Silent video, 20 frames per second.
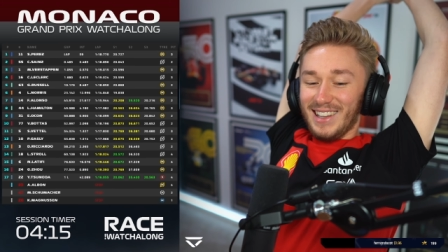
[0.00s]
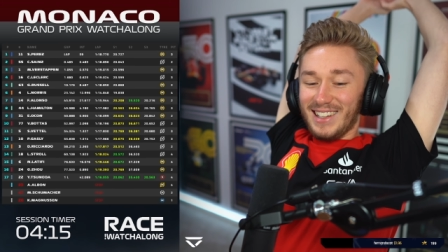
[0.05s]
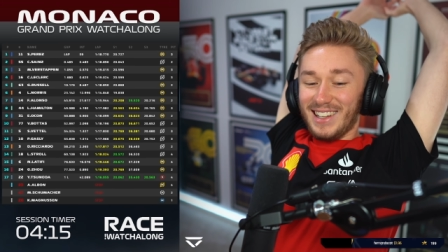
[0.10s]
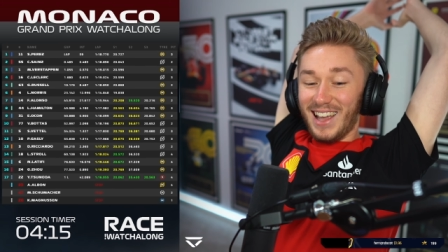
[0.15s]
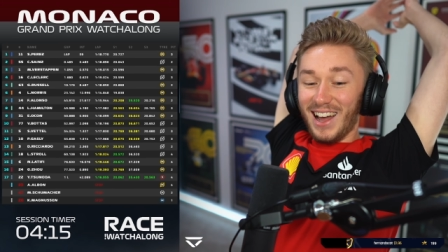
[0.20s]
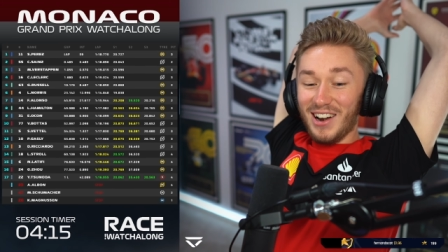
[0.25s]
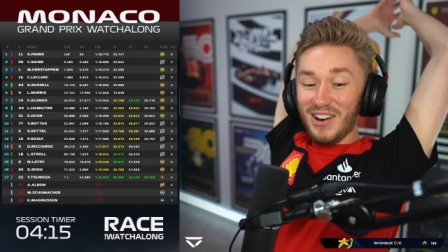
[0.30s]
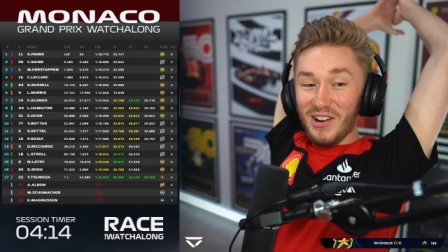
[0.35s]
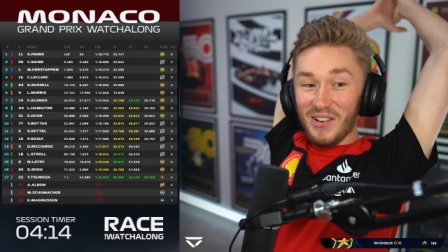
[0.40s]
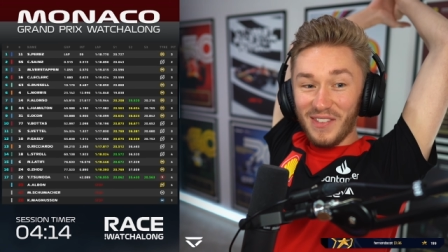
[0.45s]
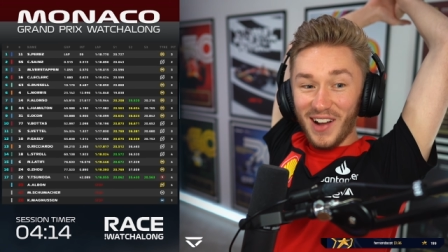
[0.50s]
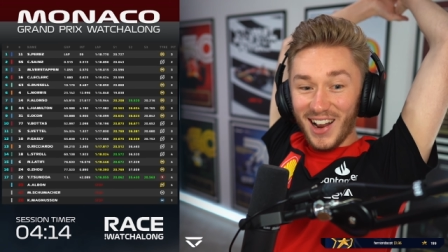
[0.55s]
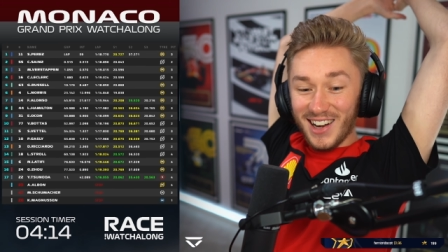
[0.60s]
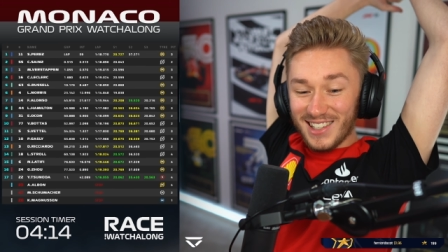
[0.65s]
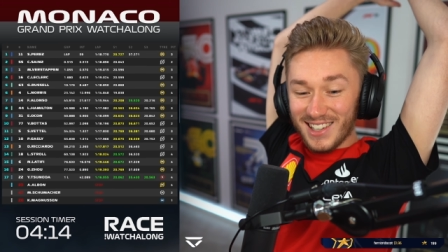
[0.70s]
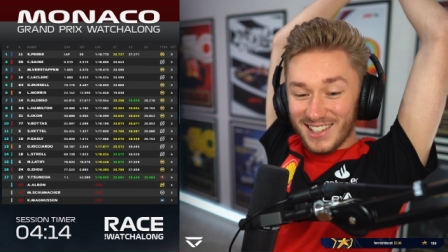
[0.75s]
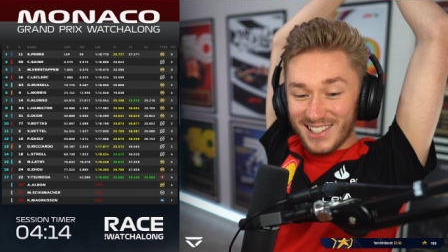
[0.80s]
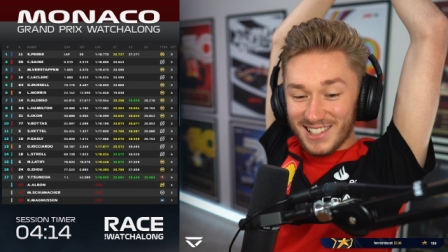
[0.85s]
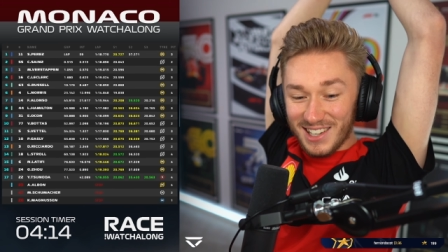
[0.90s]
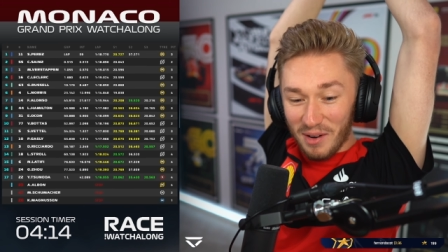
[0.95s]
Can you
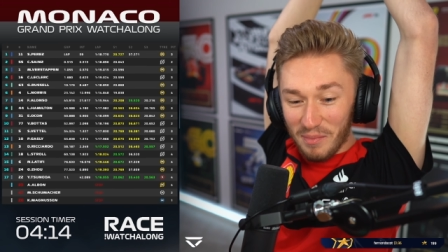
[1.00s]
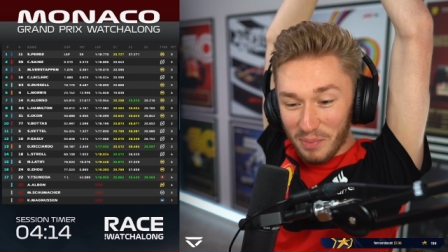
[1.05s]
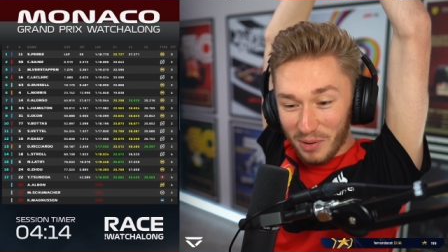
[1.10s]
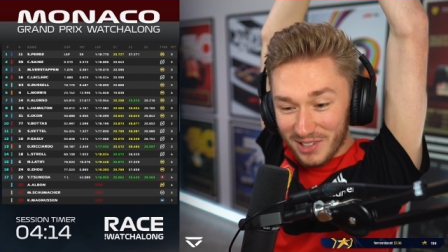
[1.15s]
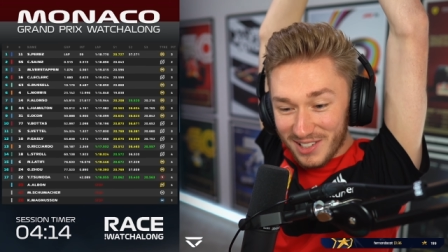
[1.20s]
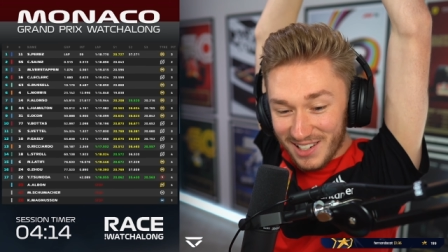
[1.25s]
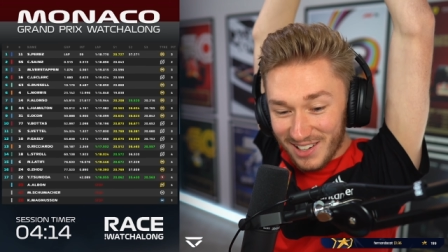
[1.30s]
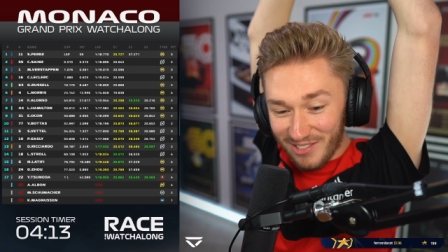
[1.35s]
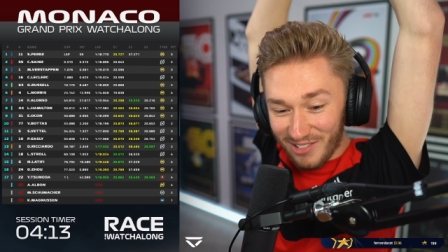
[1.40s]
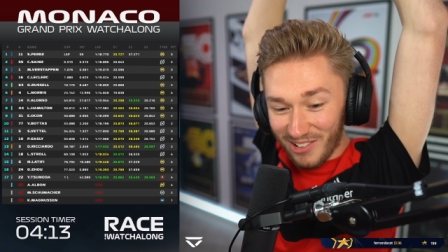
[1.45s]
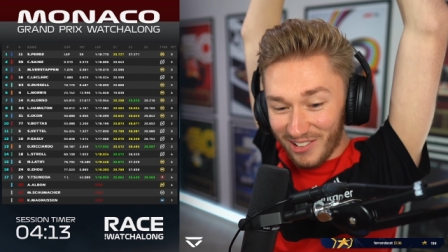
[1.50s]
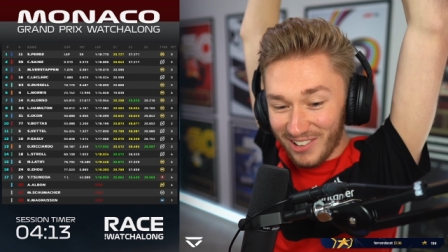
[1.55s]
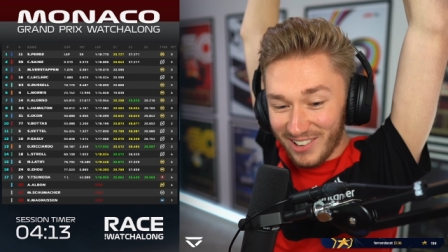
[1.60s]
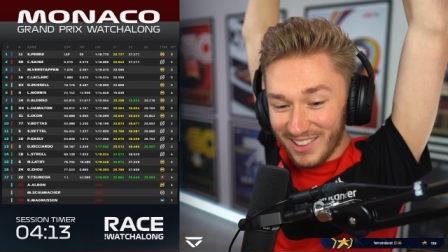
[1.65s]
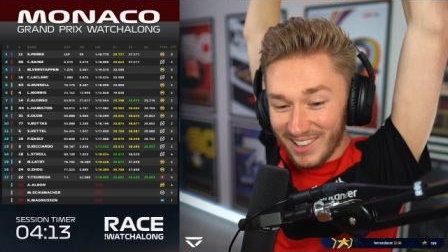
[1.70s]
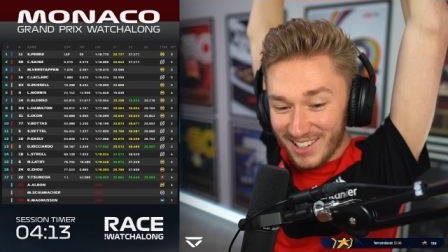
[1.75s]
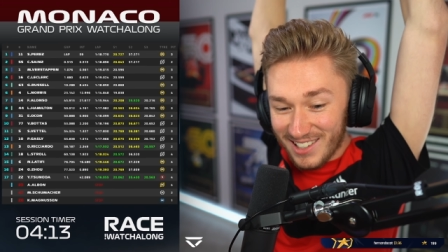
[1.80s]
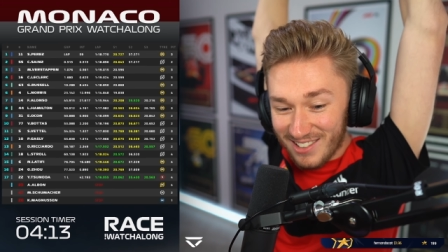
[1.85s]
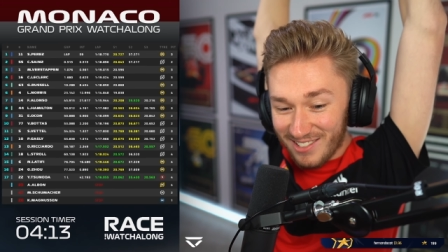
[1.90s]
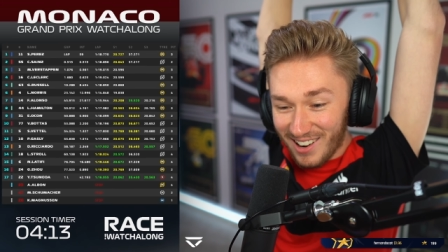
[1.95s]
imagine some pussy
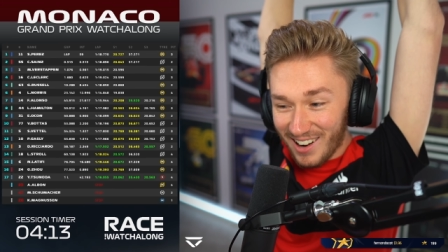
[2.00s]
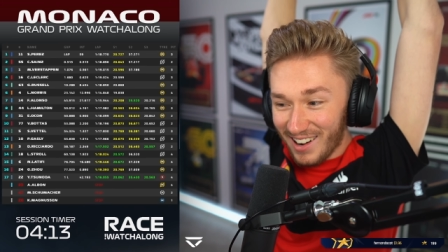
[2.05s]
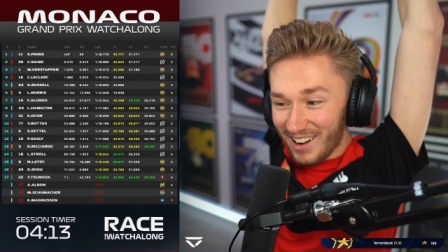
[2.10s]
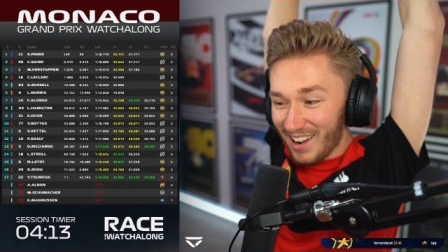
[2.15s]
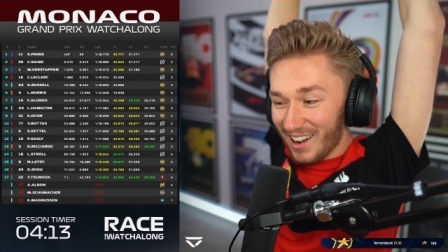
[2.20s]
ruined this right